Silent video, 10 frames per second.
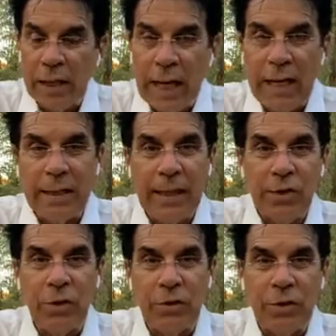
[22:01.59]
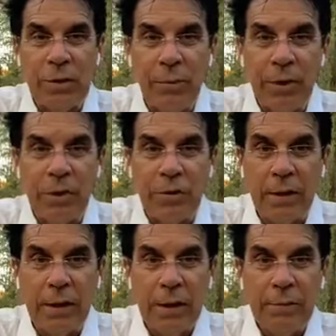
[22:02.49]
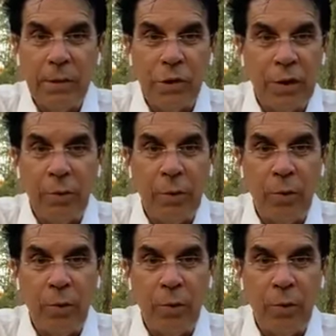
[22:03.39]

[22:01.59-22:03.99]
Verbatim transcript: lot of things you can do in the ministry, but you get